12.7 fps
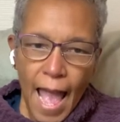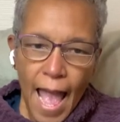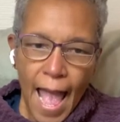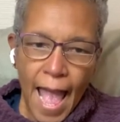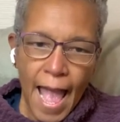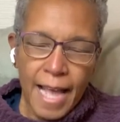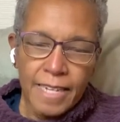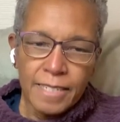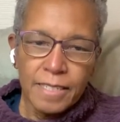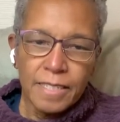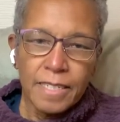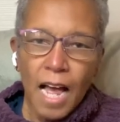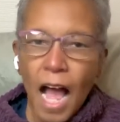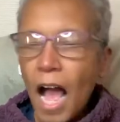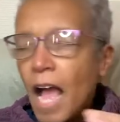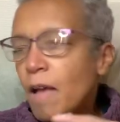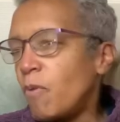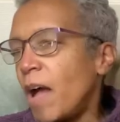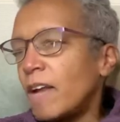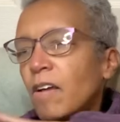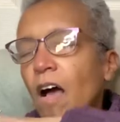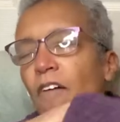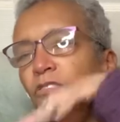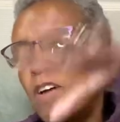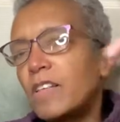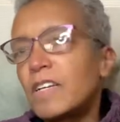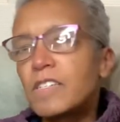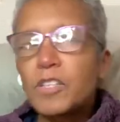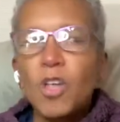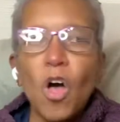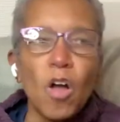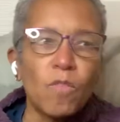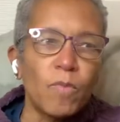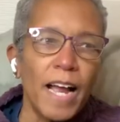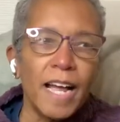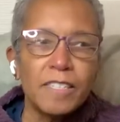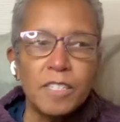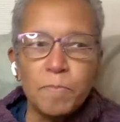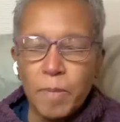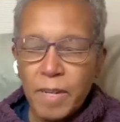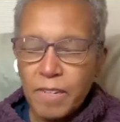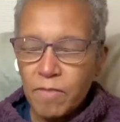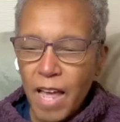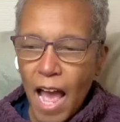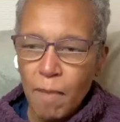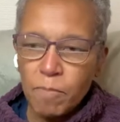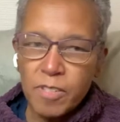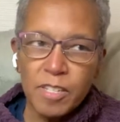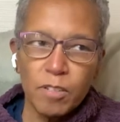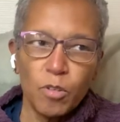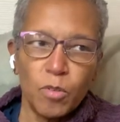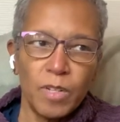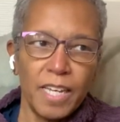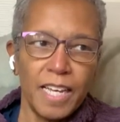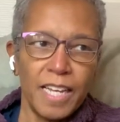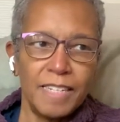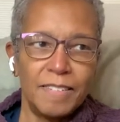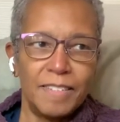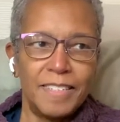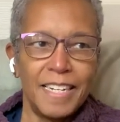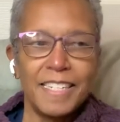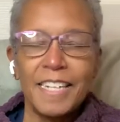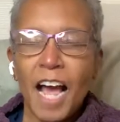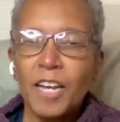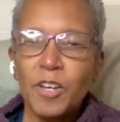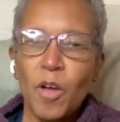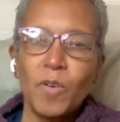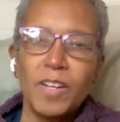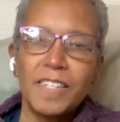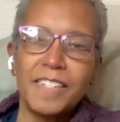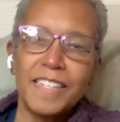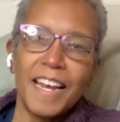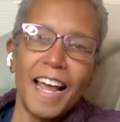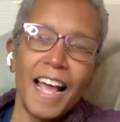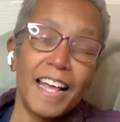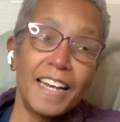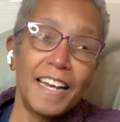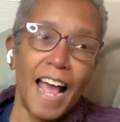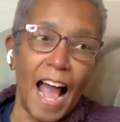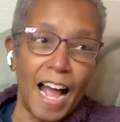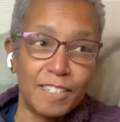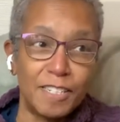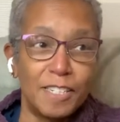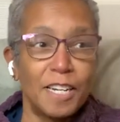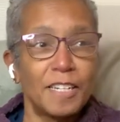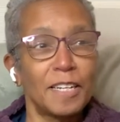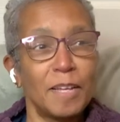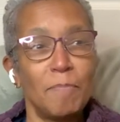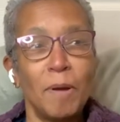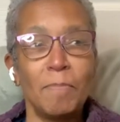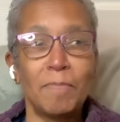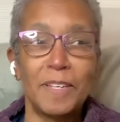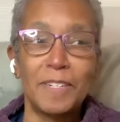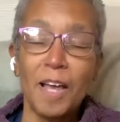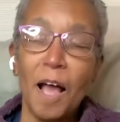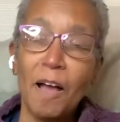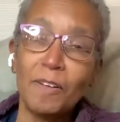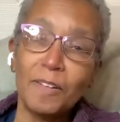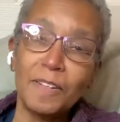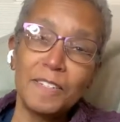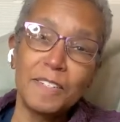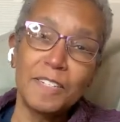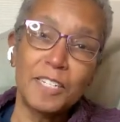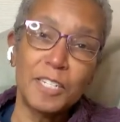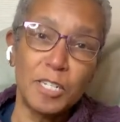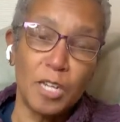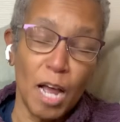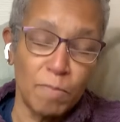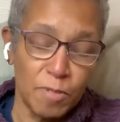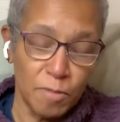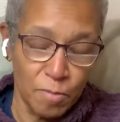And I went off on this long rant, but absolutely did not notice that I had accidentally bumped the toggle and stopped